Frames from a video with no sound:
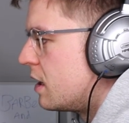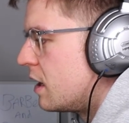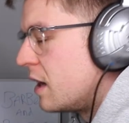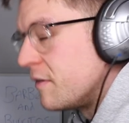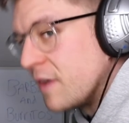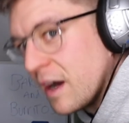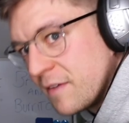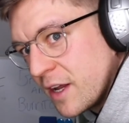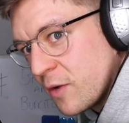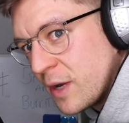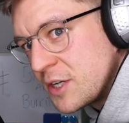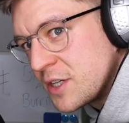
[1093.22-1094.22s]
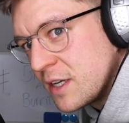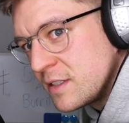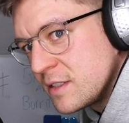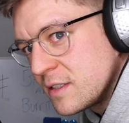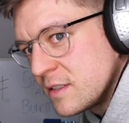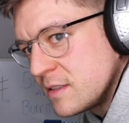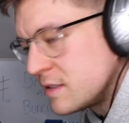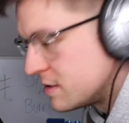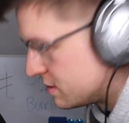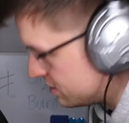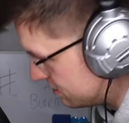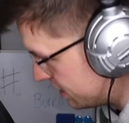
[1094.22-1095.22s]
If you have any questions,
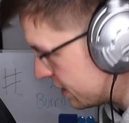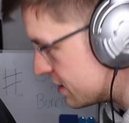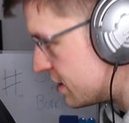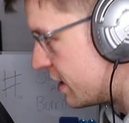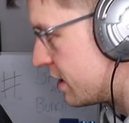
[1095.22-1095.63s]
like I said,